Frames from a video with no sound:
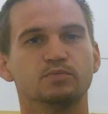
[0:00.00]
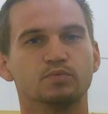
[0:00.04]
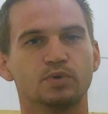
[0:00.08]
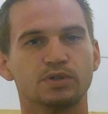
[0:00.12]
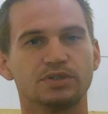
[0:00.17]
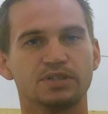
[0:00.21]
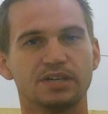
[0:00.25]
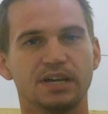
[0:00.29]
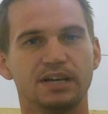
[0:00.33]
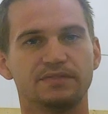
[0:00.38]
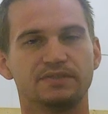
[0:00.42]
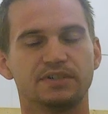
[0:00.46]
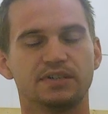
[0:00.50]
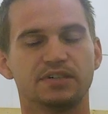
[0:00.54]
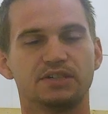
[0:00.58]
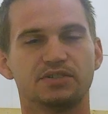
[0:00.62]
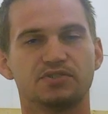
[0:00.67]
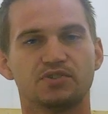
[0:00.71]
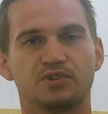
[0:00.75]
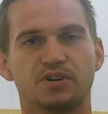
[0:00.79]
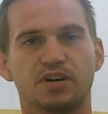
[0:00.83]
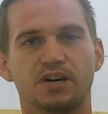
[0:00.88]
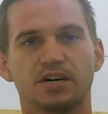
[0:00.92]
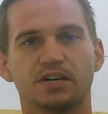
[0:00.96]
what's left of
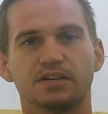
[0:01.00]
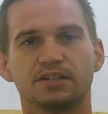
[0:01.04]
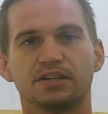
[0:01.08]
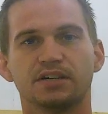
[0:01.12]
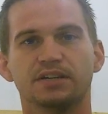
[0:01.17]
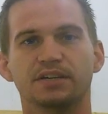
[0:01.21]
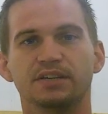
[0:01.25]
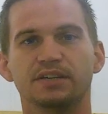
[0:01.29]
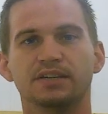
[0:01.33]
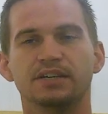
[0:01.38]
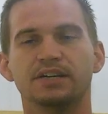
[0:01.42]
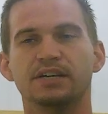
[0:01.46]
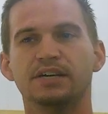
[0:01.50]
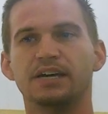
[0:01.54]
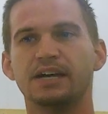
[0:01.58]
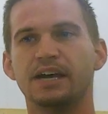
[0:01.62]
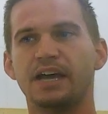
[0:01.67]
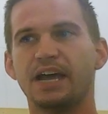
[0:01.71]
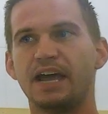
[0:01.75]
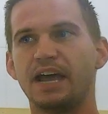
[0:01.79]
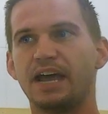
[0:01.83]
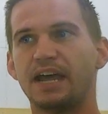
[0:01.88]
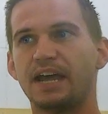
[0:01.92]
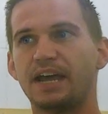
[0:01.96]
the truck,
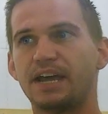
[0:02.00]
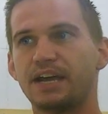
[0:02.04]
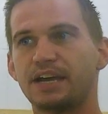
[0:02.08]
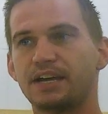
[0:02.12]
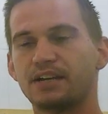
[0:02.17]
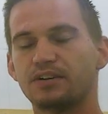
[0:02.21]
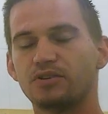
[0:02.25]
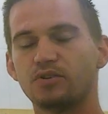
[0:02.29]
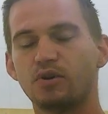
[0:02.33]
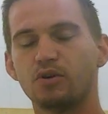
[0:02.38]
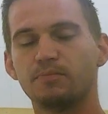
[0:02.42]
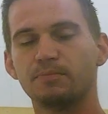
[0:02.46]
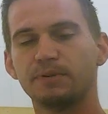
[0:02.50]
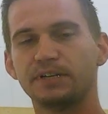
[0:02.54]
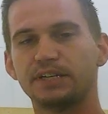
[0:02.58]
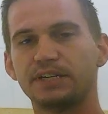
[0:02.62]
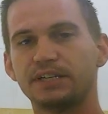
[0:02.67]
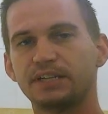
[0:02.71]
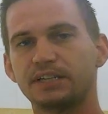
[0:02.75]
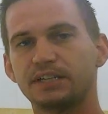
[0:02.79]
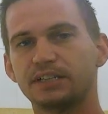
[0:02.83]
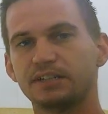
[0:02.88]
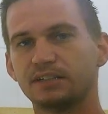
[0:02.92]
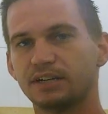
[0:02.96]
and
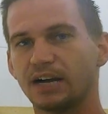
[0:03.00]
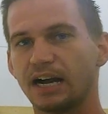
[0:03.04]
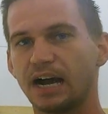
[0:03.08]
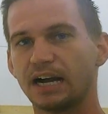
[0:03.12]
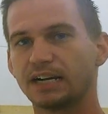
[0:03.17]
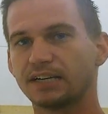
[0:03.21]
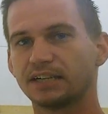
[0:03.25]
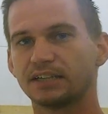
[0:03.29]
normally I